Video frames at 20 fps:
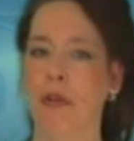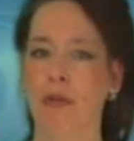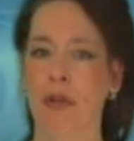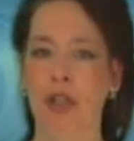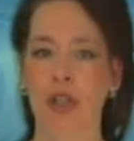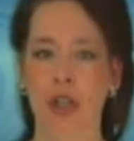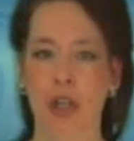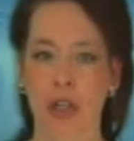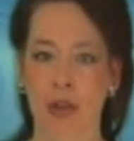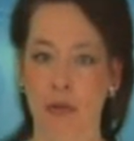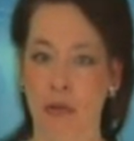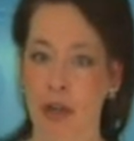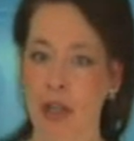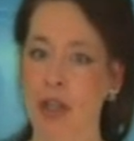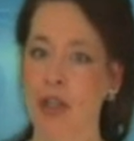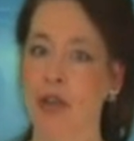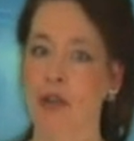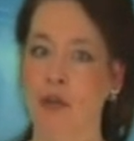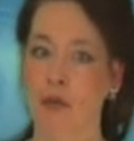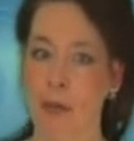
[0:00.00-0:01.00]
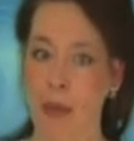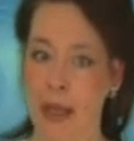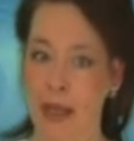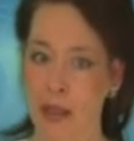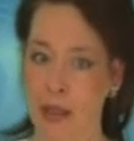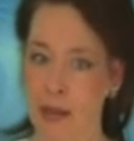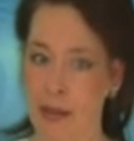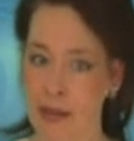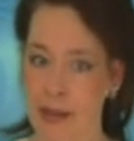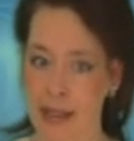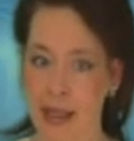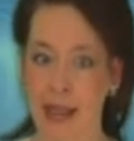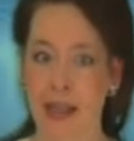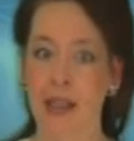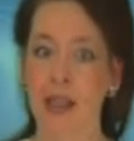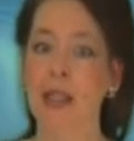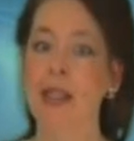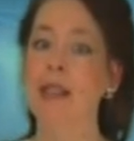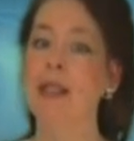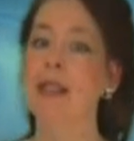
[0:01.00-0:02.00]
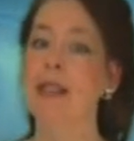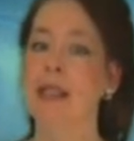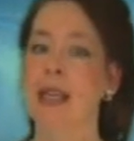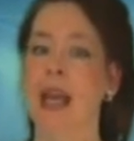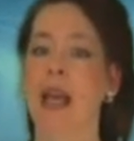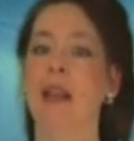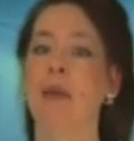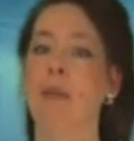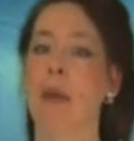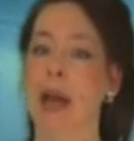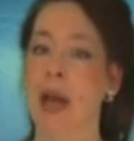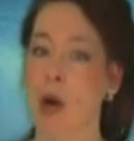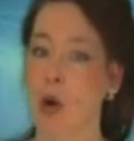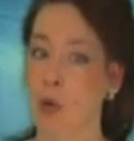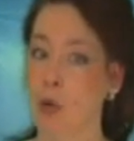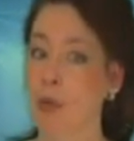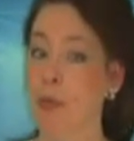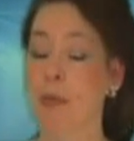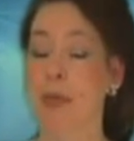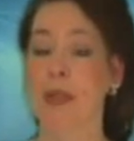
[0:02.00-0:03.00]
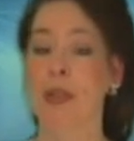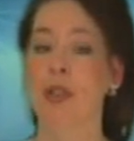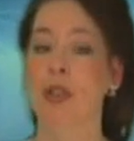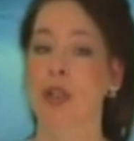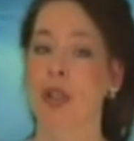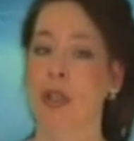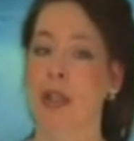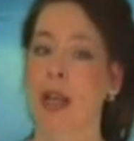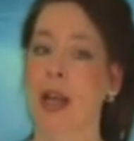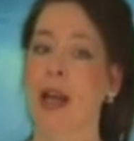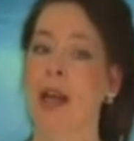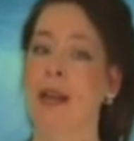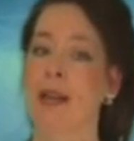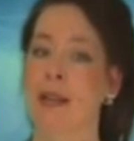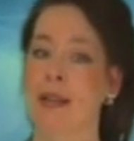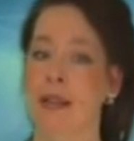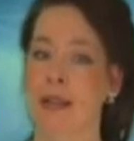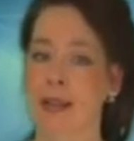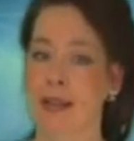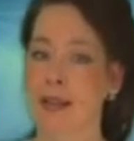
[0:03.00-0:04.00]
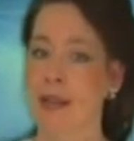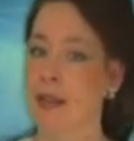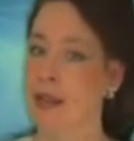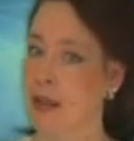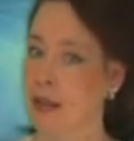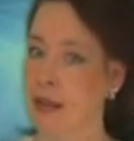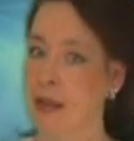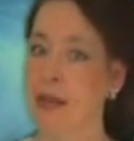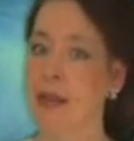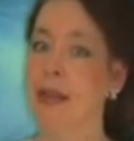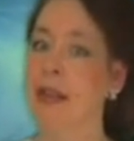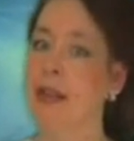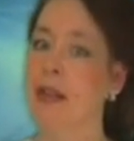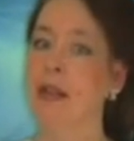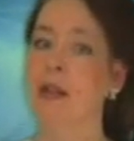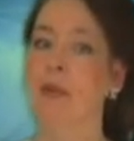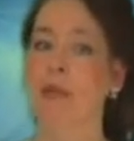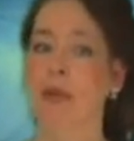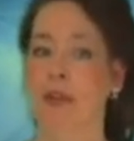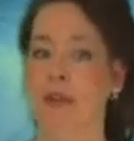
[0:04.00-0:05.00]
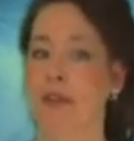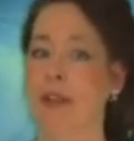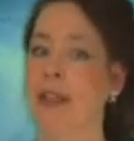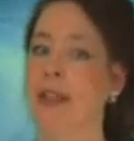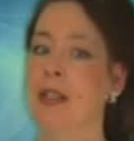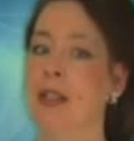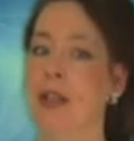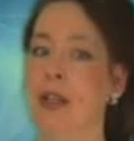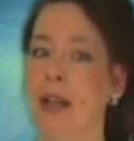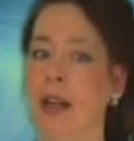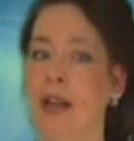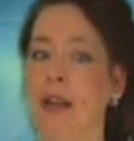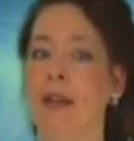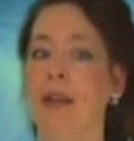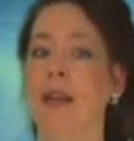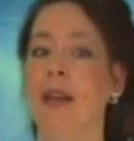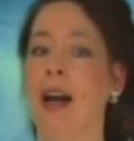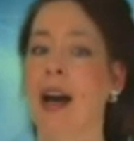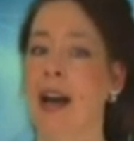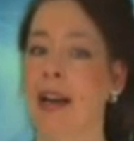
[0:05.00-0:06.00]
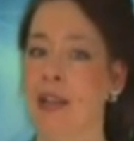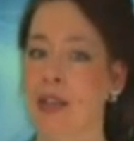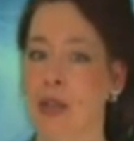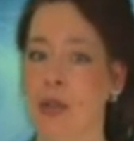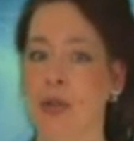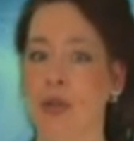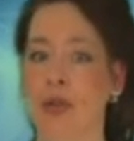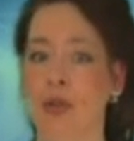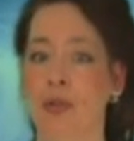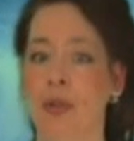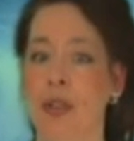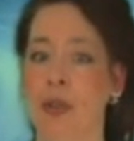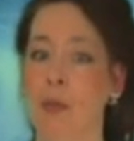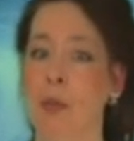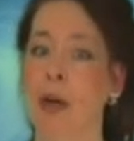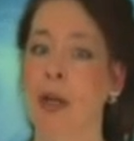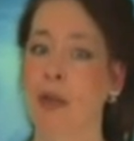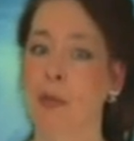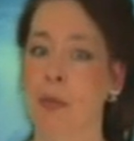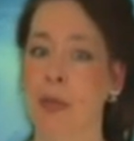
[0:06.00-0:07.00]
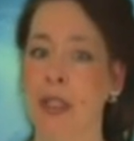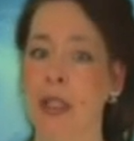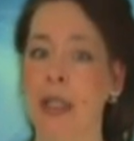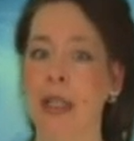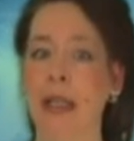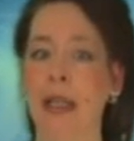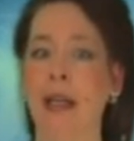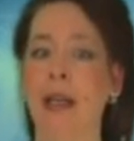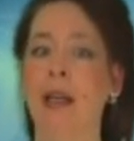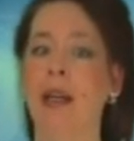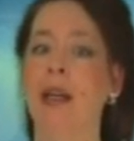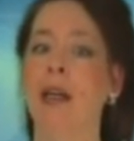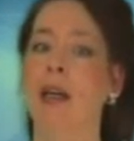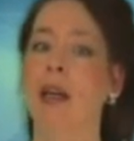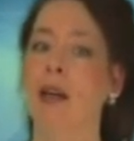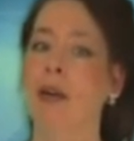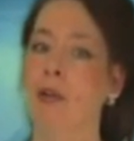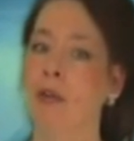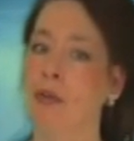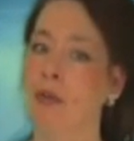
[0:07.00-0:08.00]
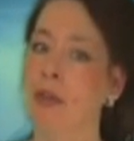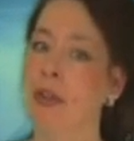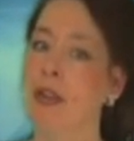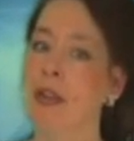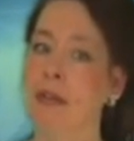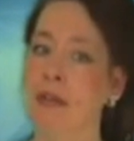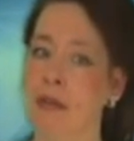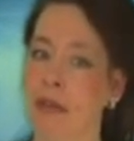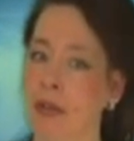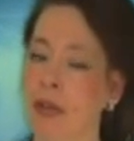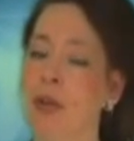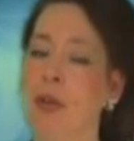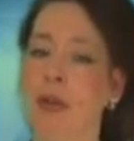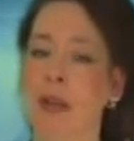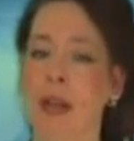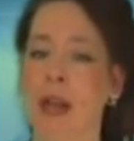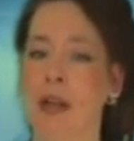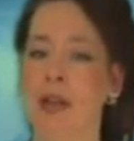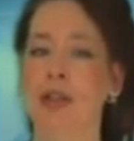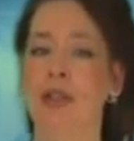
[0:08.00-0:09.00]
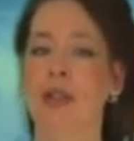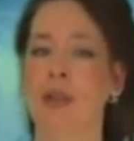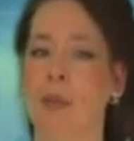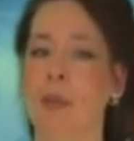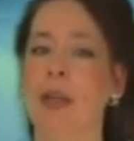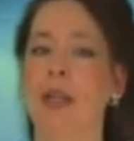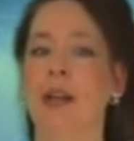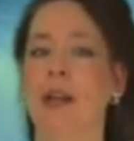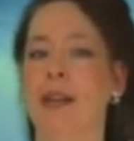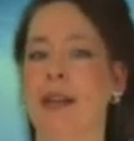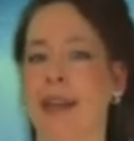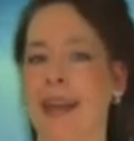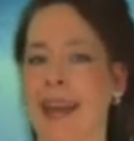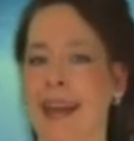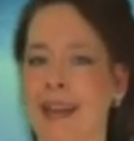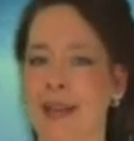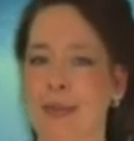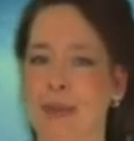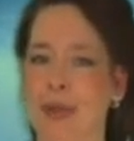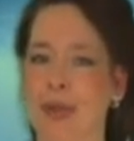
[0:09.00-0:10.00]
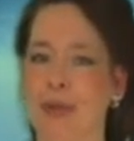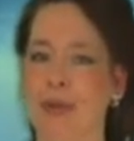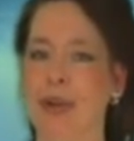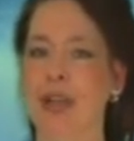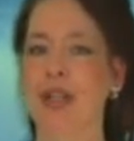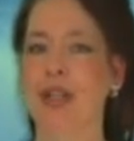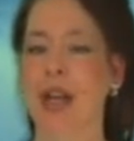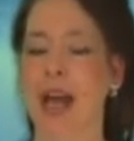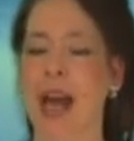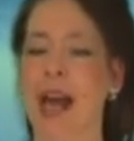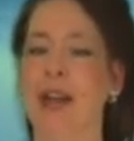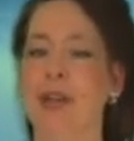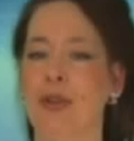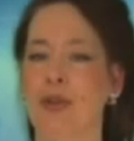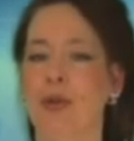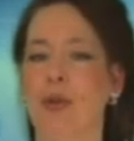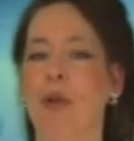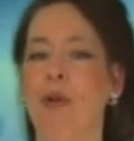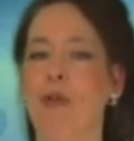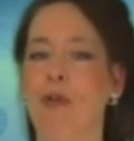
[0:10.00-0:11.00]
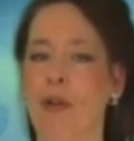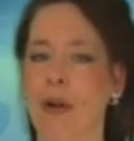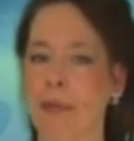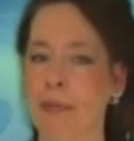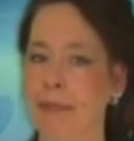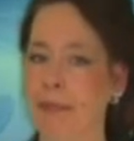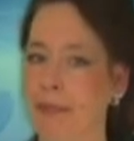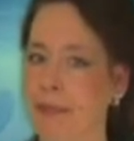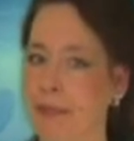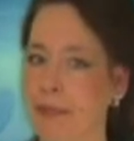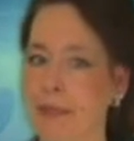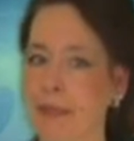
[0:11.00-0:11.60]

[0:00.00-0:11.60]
of 3 generations of medical scientists, and my own position as an assistant clinical professor at the eye surgery department of the 3rd largest medical academy in Russia had to offer,